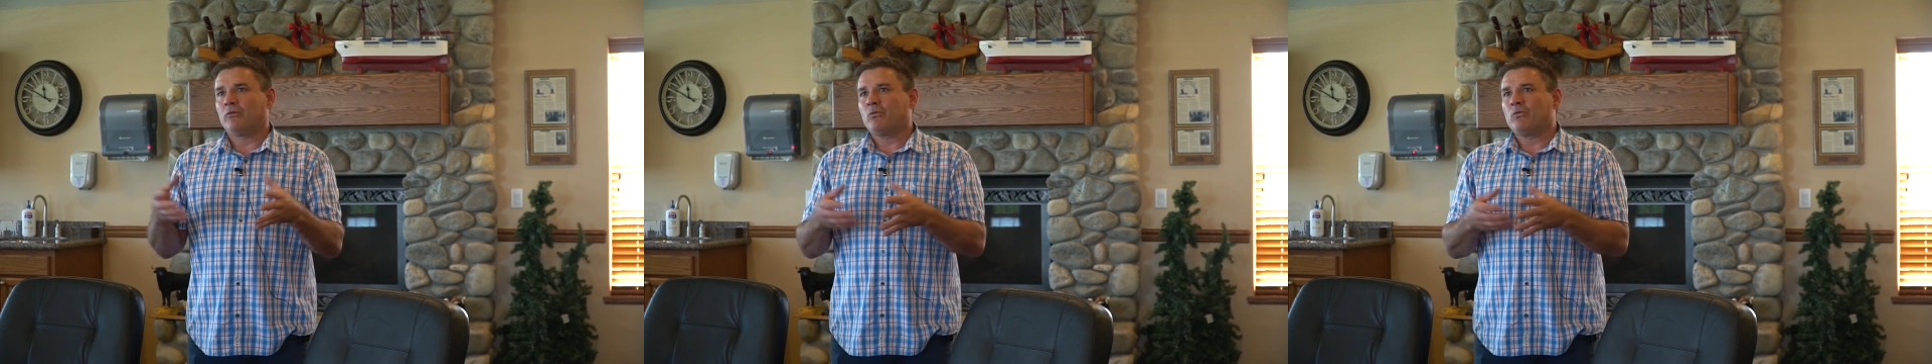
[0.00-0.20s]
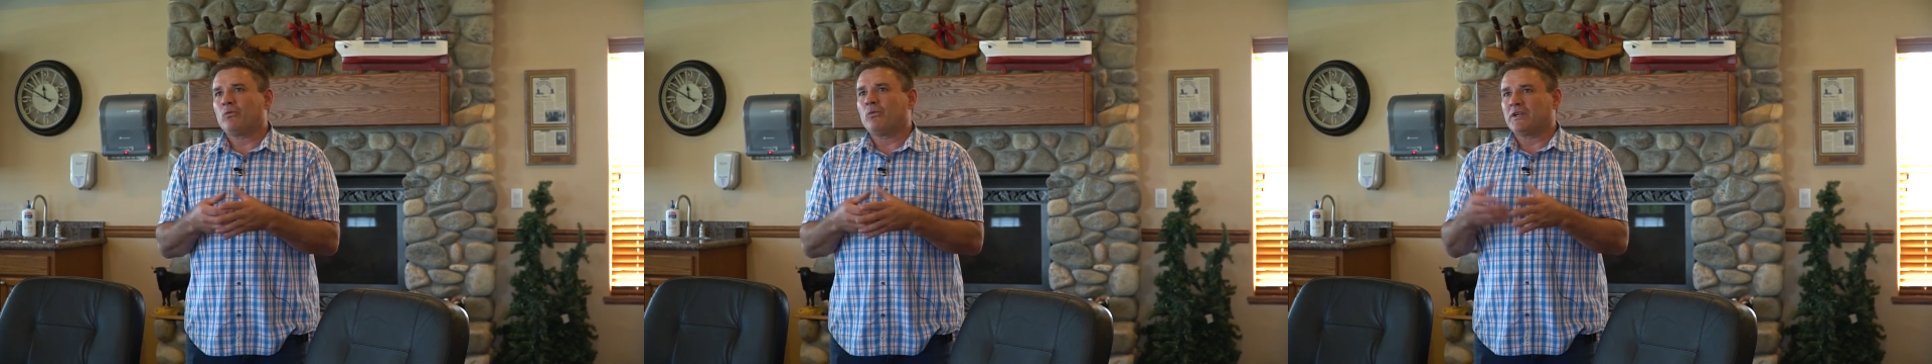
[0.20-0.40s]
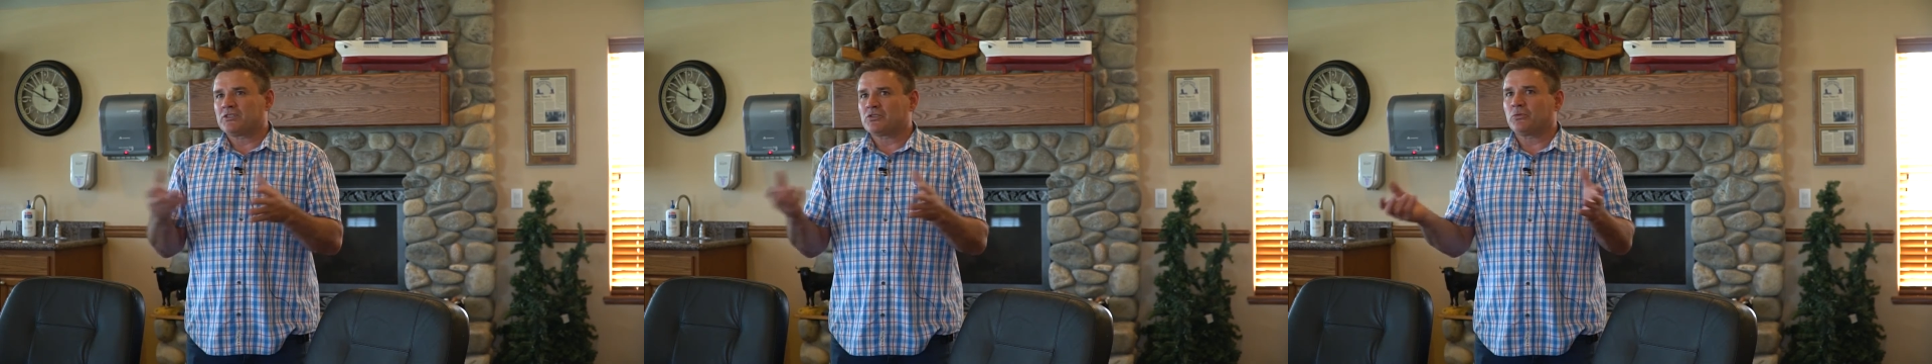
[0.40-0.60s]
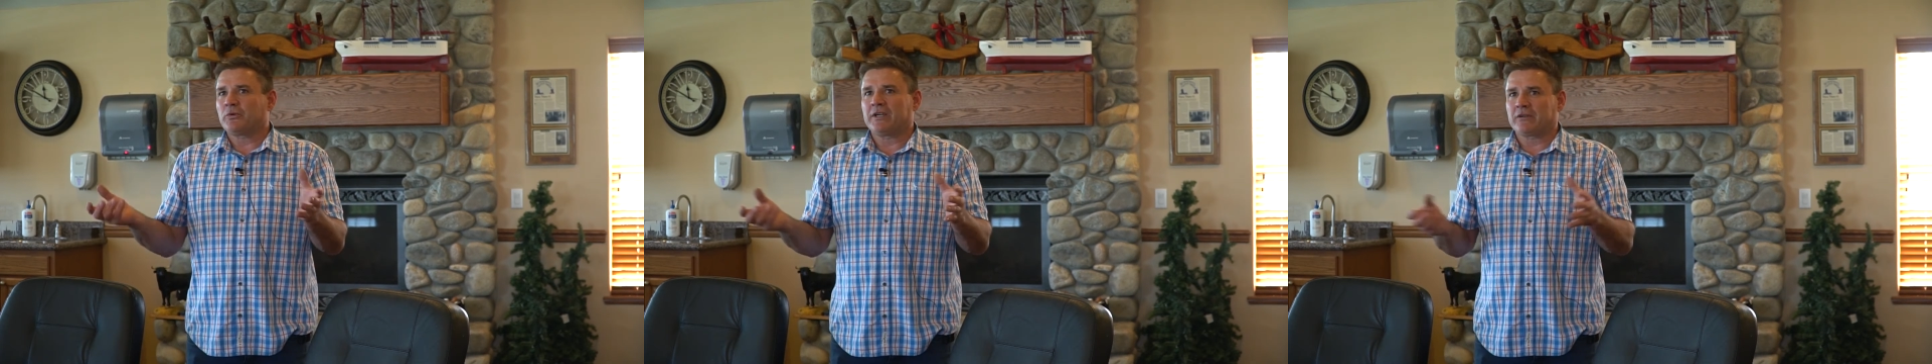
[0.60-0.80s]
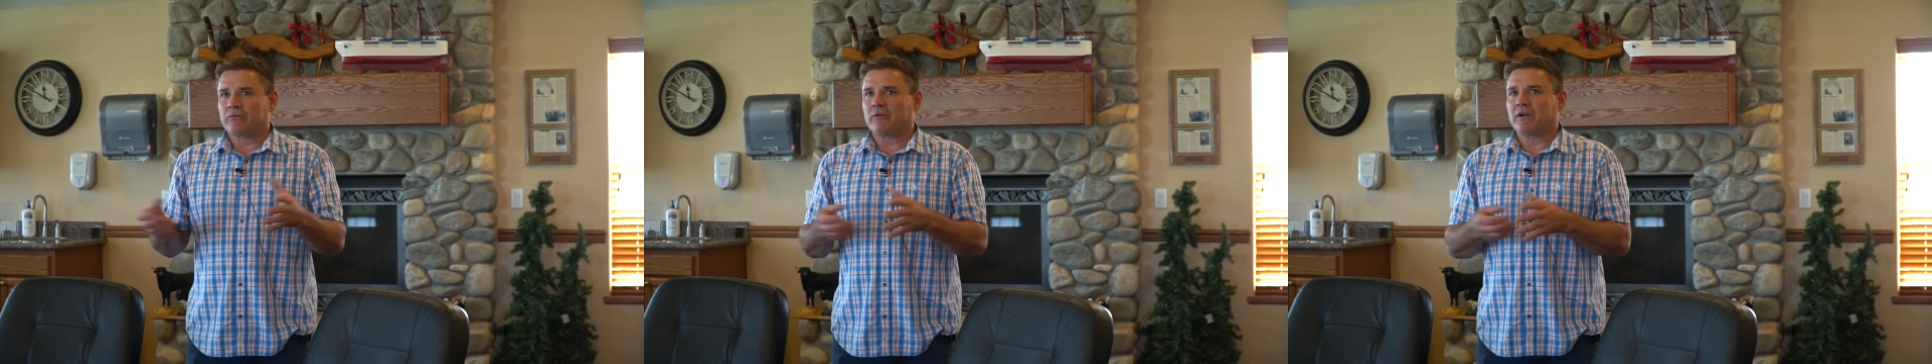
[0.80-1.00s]
once a
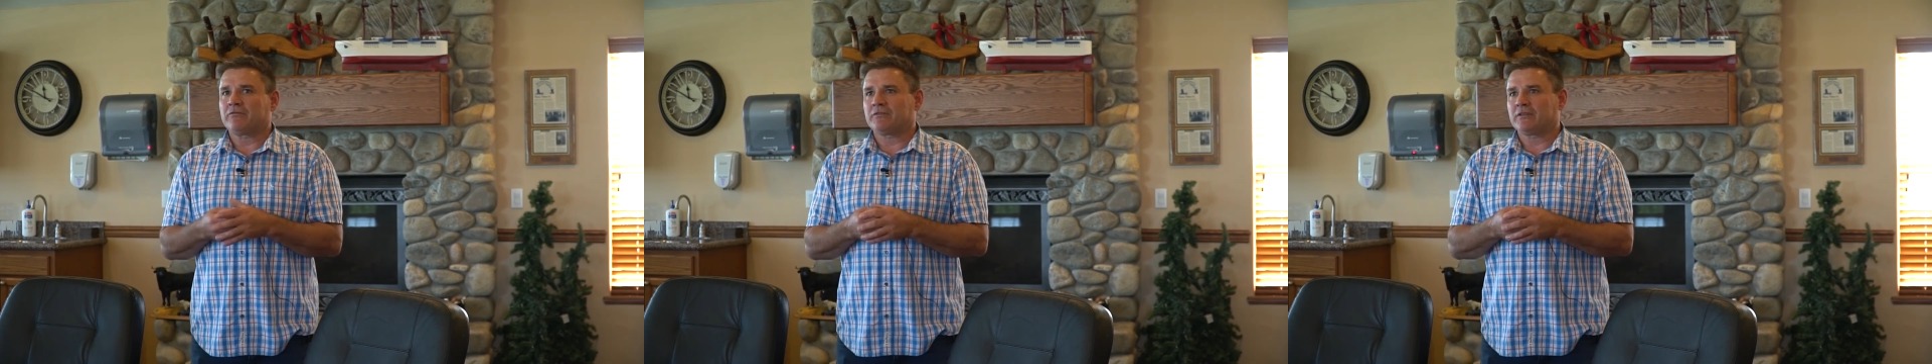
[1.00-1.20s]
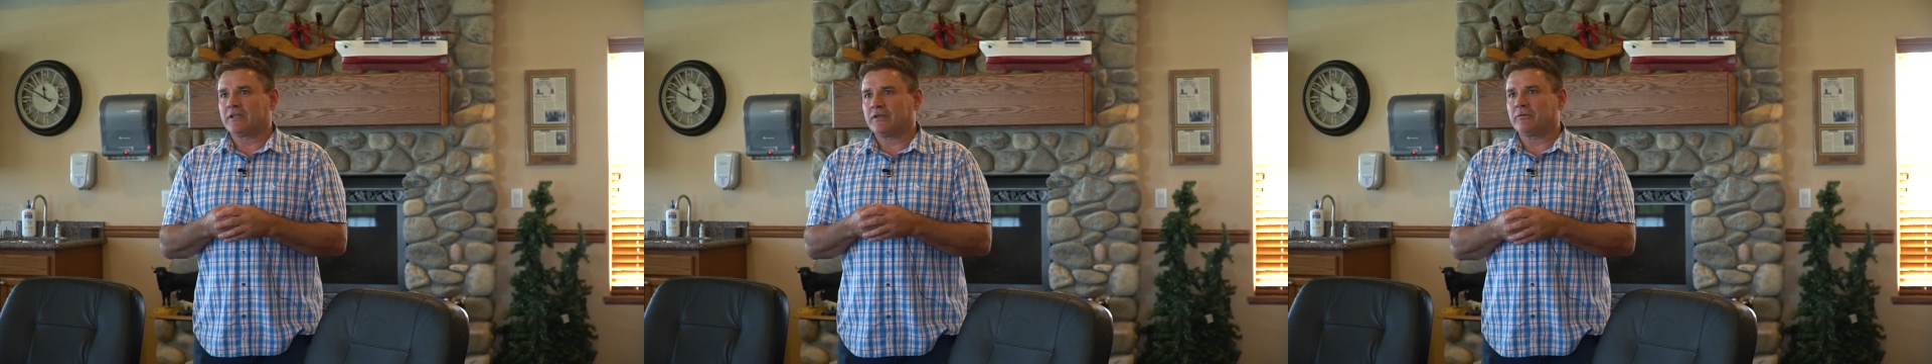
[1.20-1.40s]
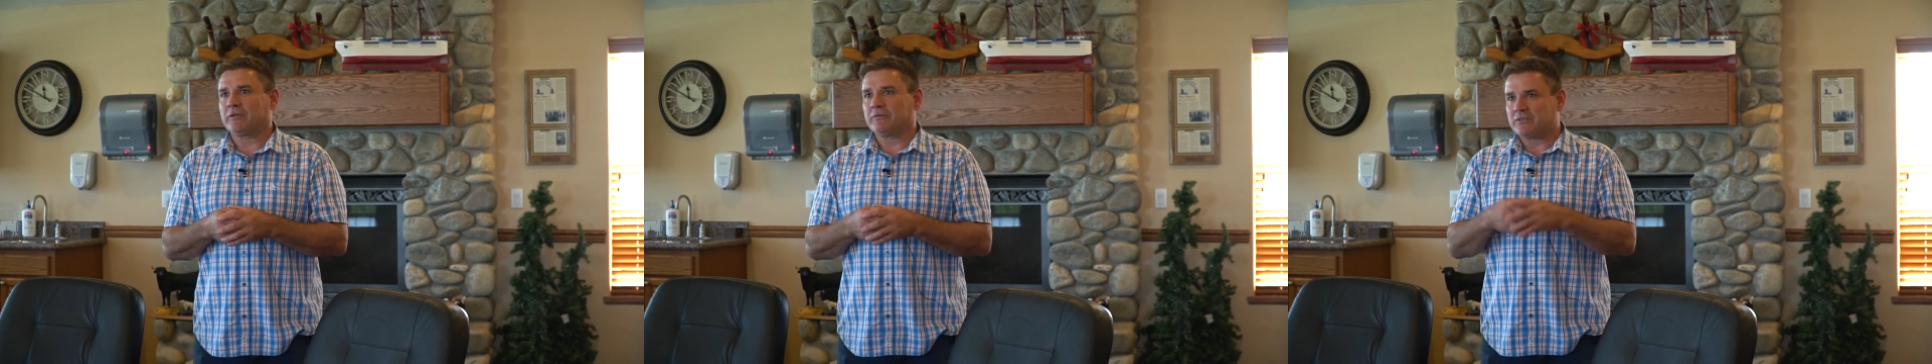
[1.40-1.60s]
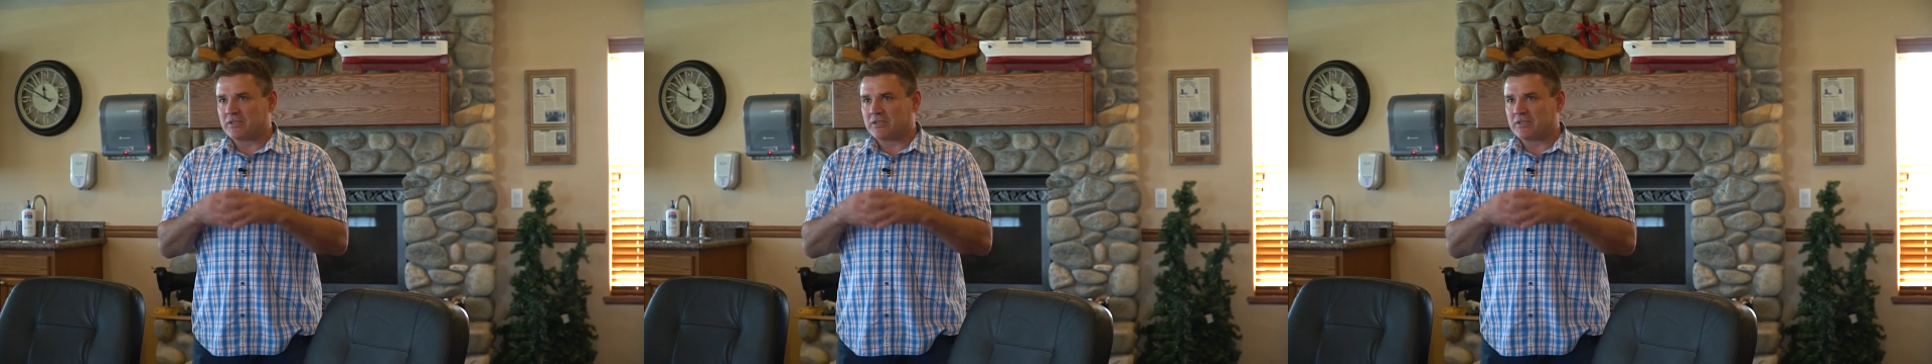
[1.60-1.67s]
week, roughly, we